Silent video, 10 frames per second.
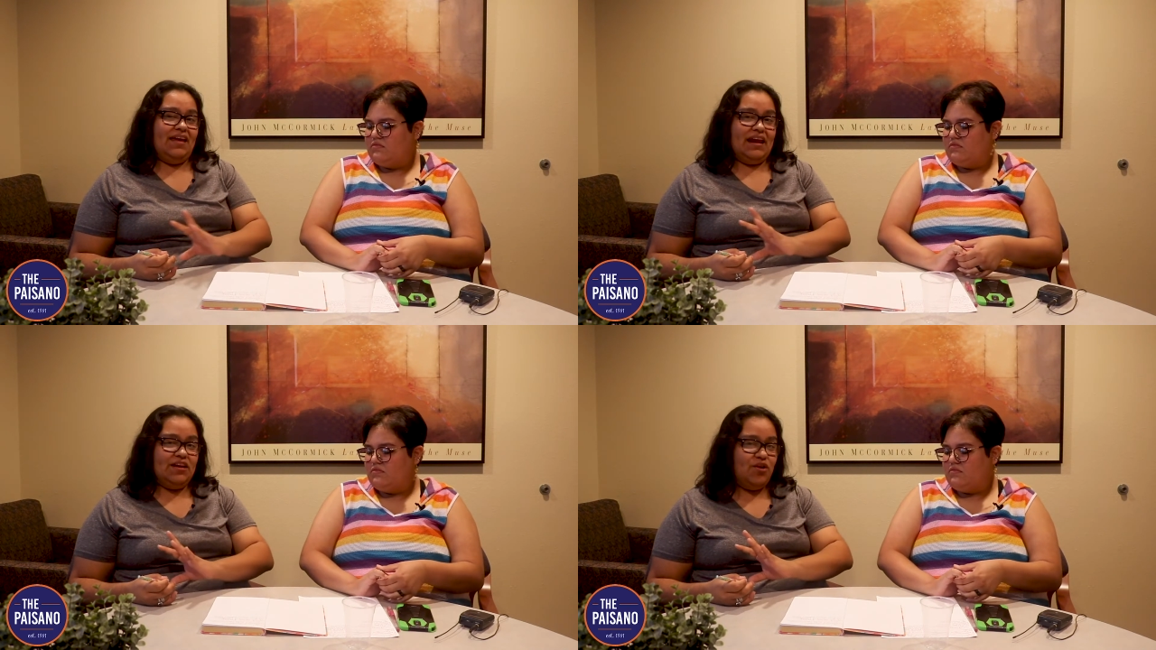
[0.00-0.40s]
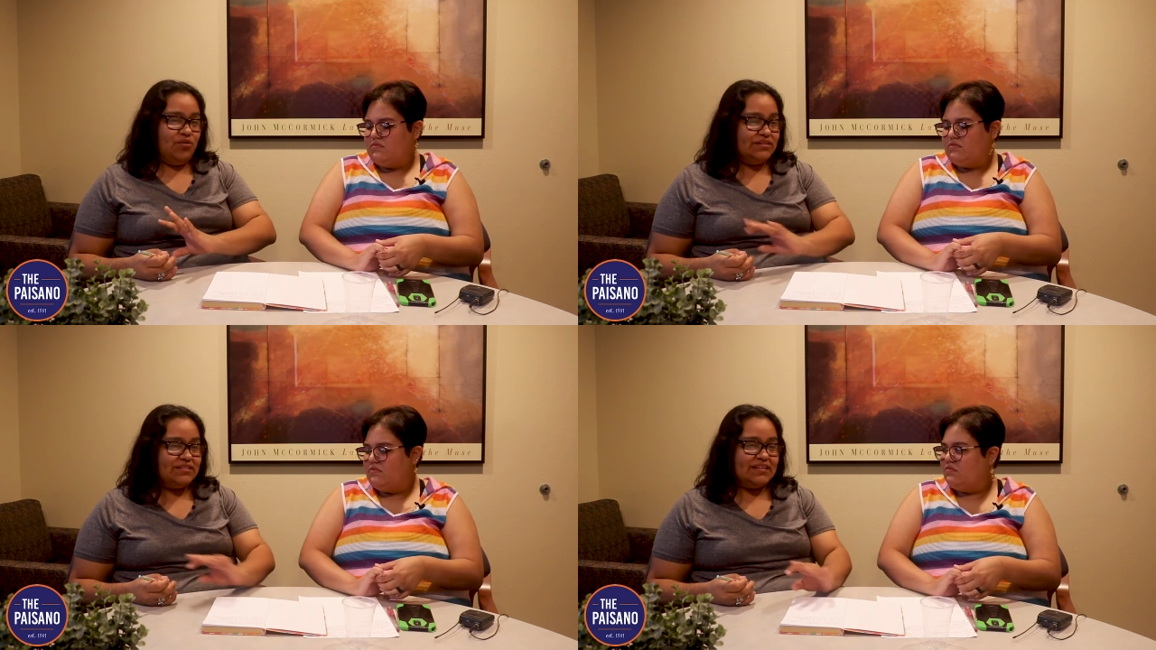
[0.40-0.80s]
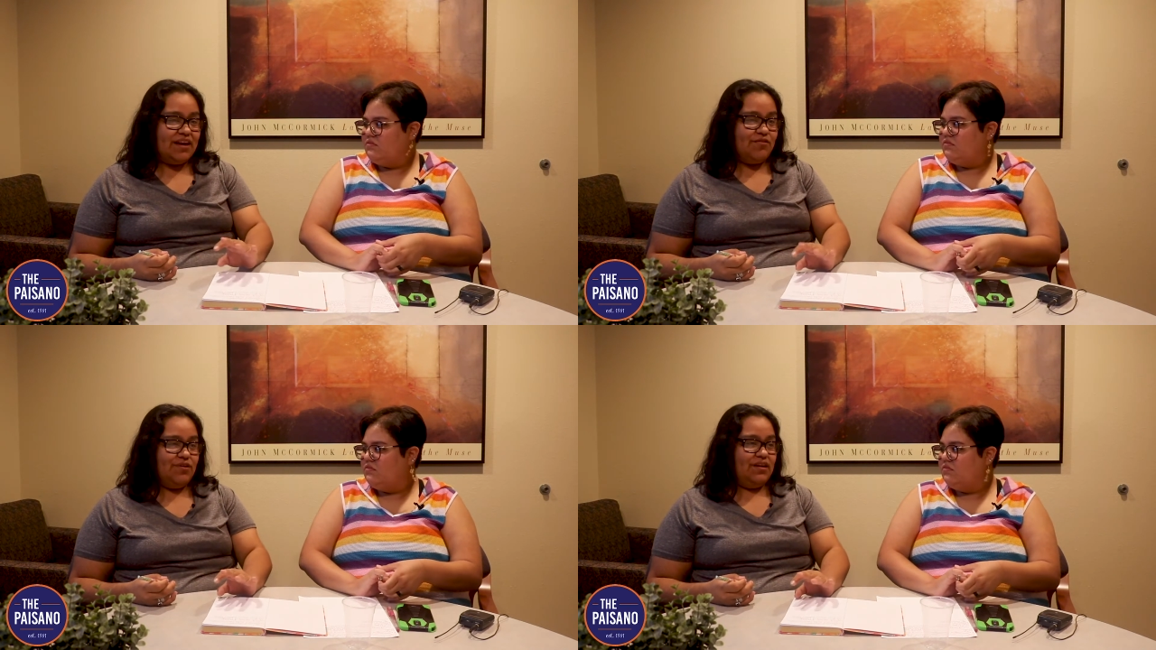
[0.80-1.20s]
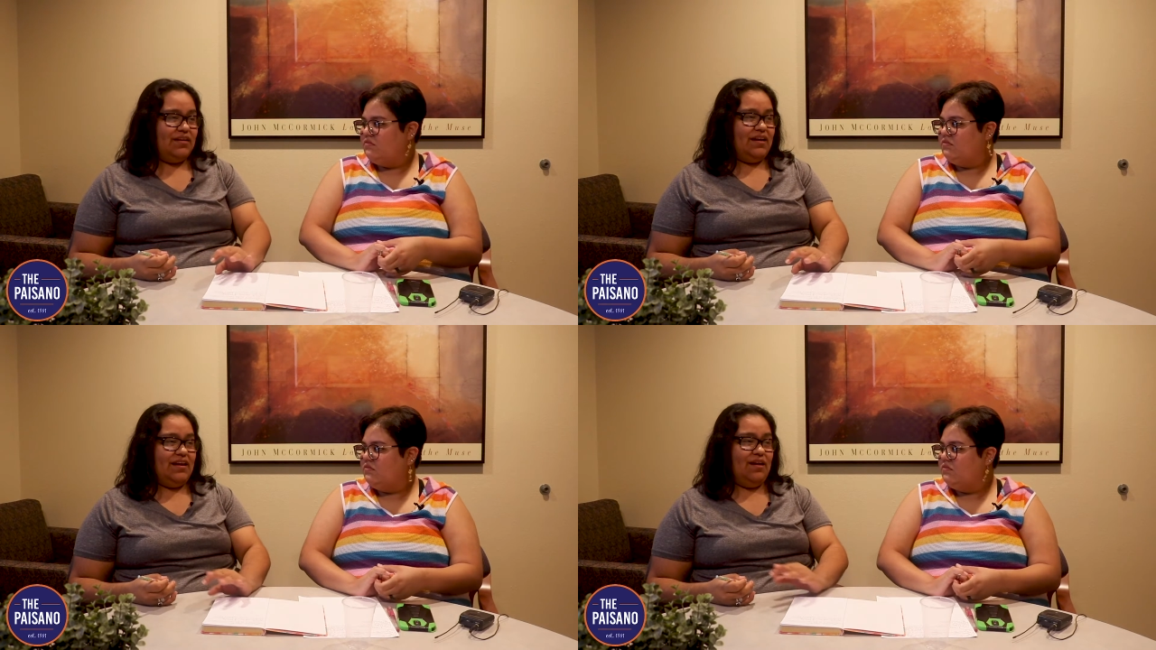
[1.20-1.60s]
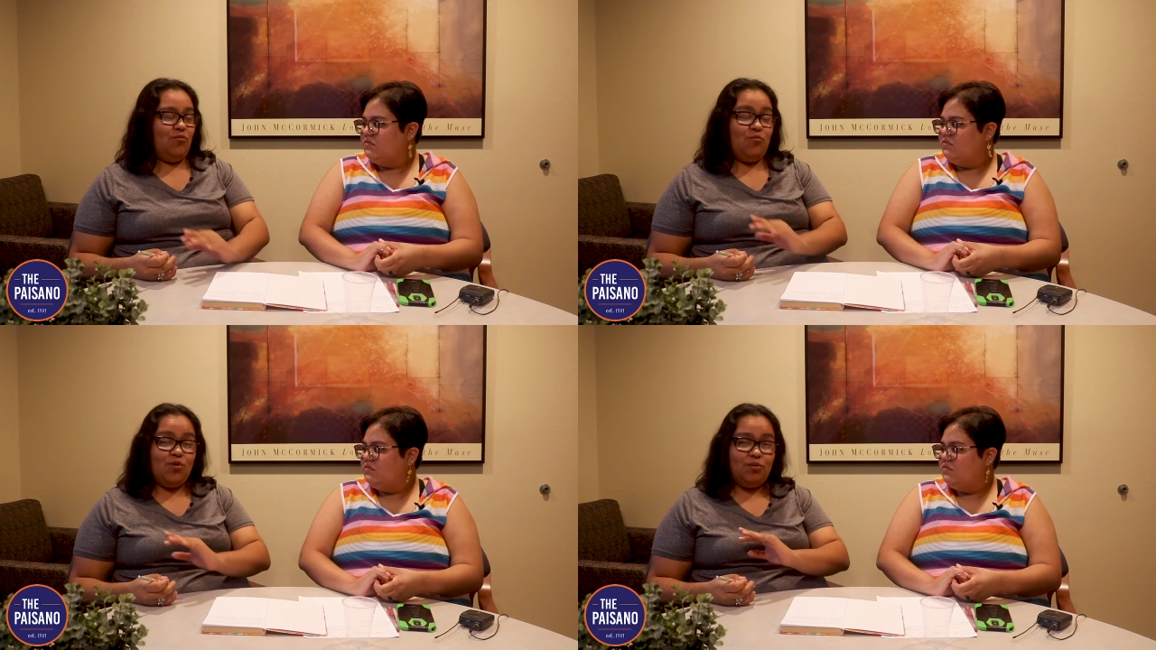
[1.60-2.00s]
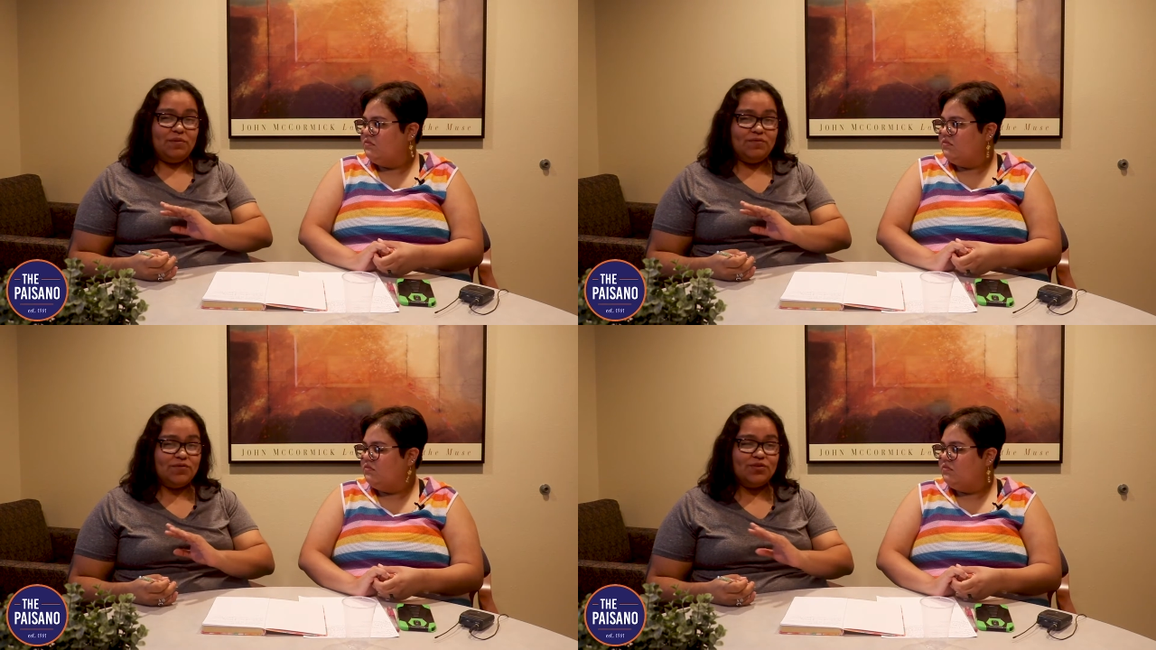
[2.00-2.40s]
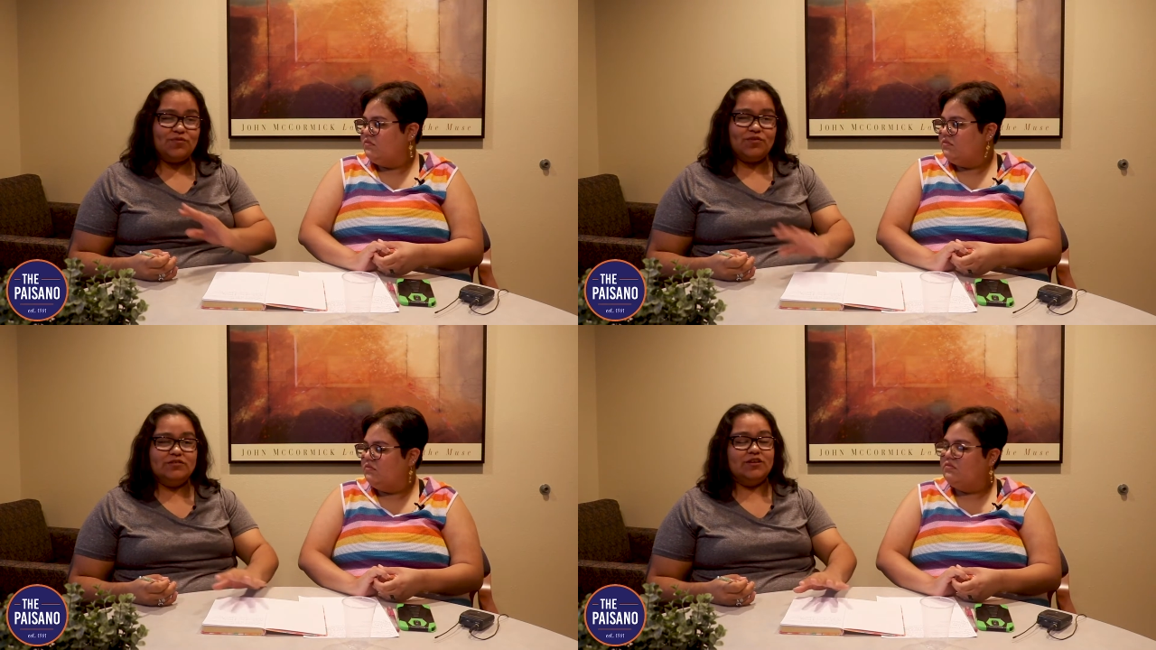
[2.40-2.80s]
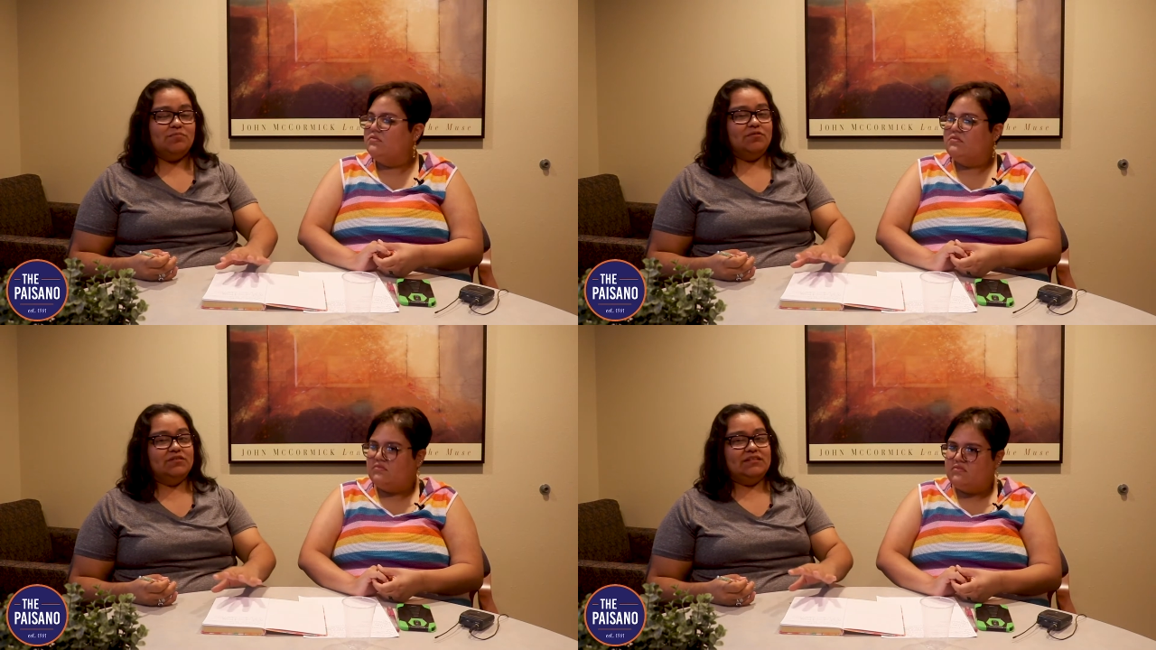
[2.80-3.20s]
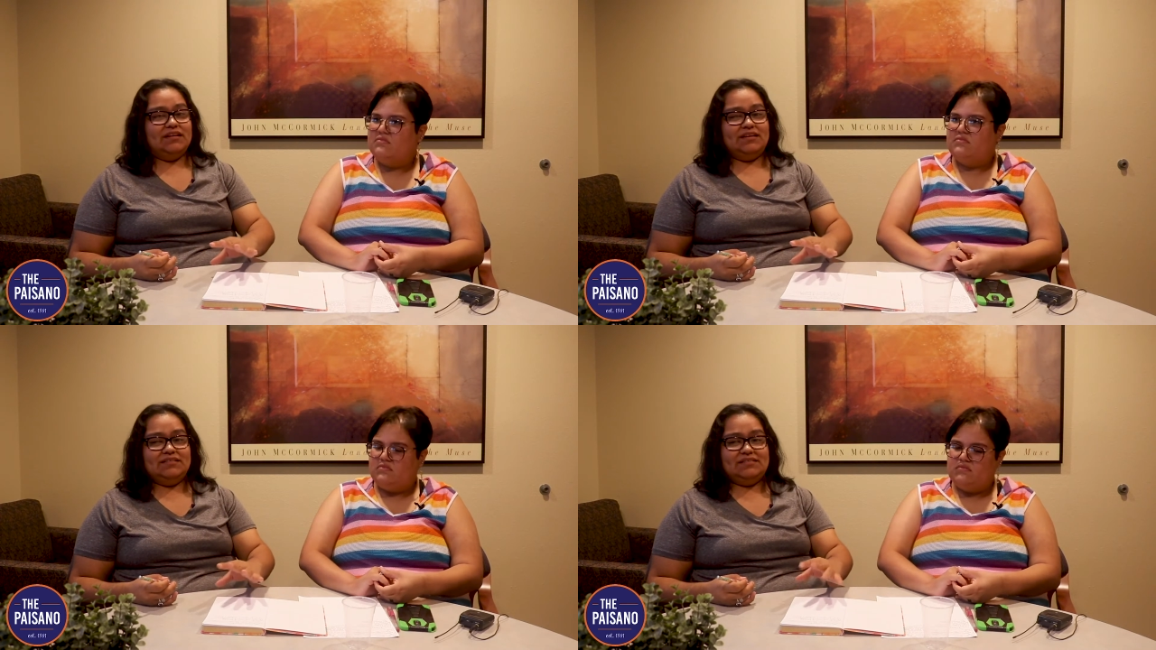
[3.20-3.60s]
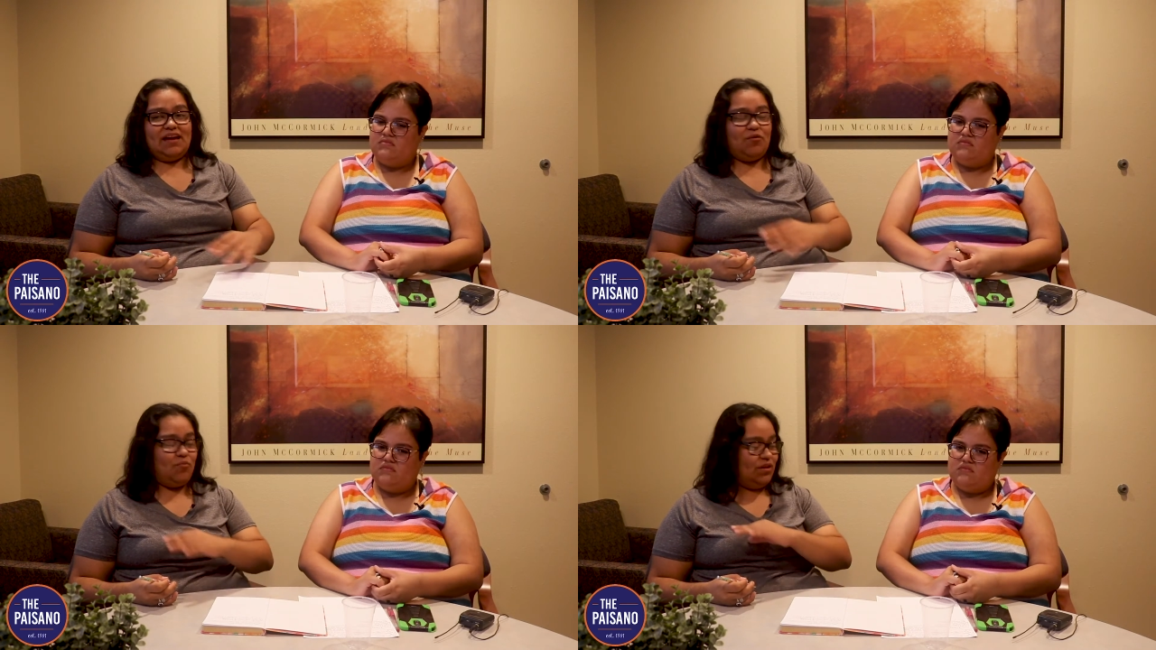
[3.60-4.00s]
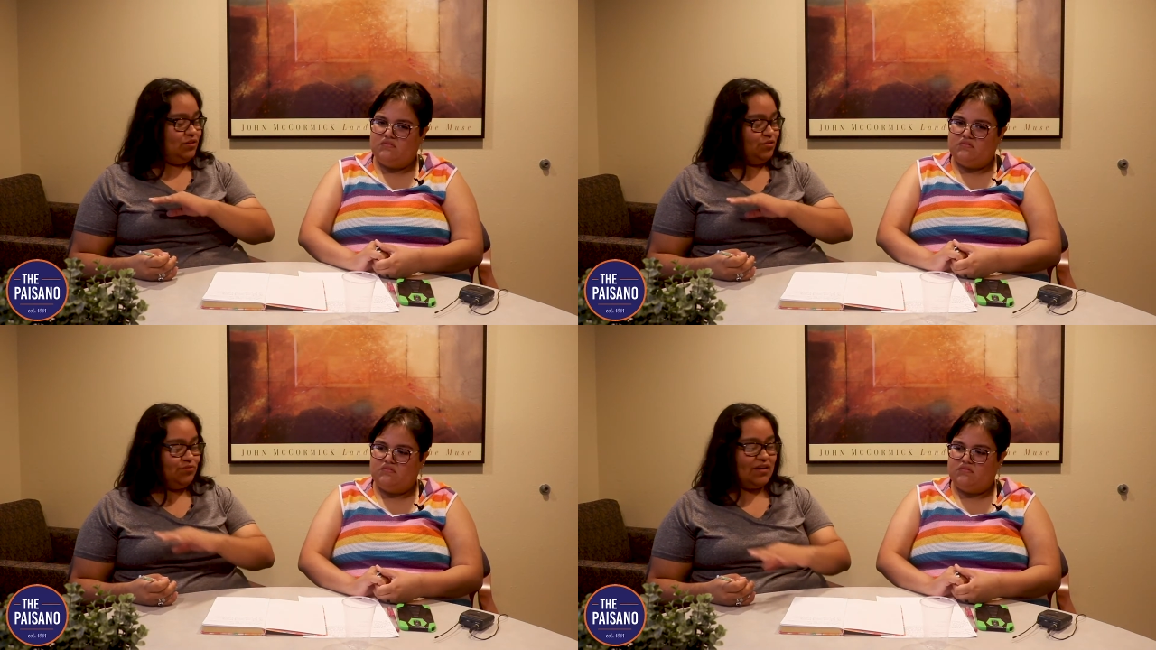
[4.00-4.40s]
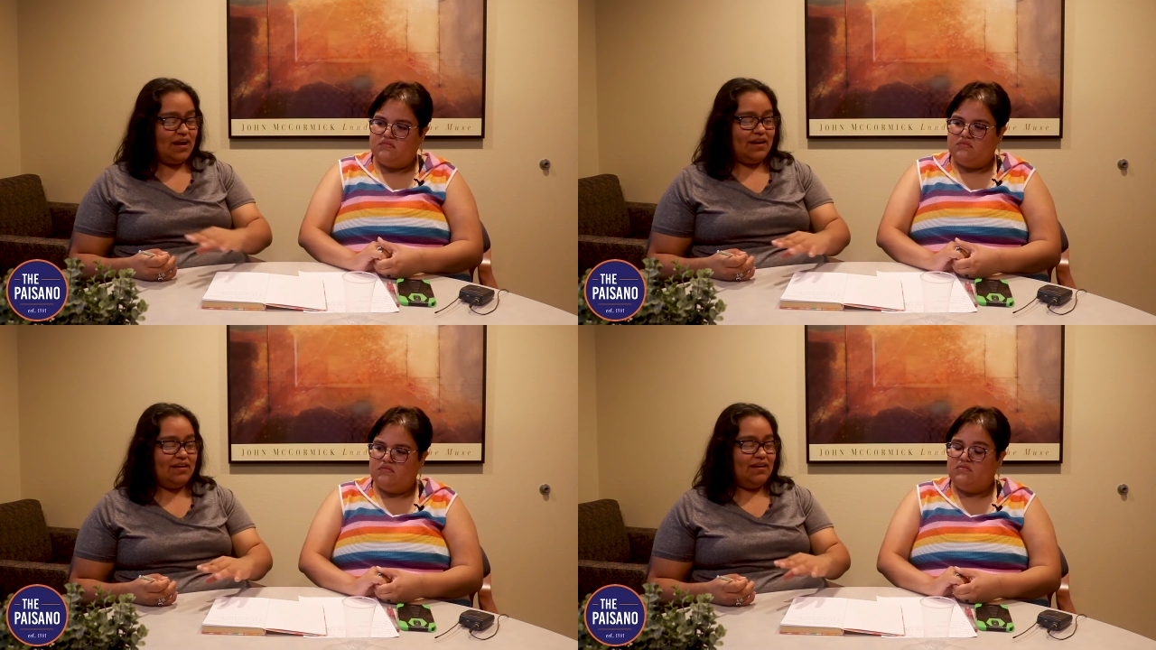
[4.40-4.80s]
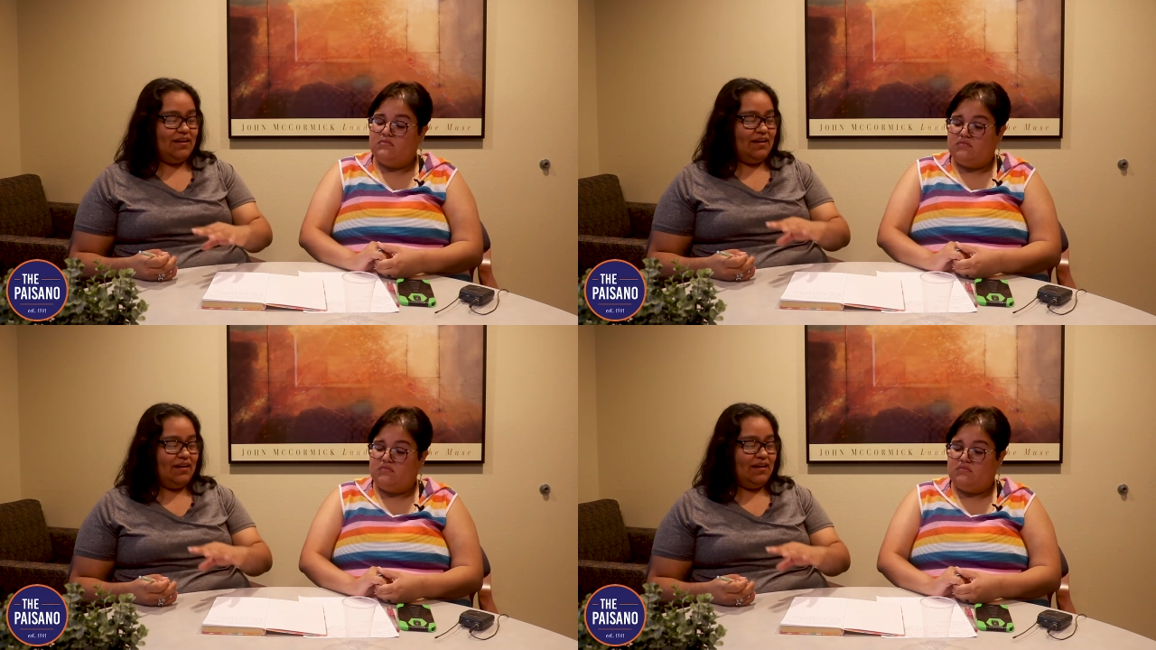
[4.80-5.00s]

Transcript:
Speaker 1: And I know it's scary and it will be for the first couple of days. I went through that.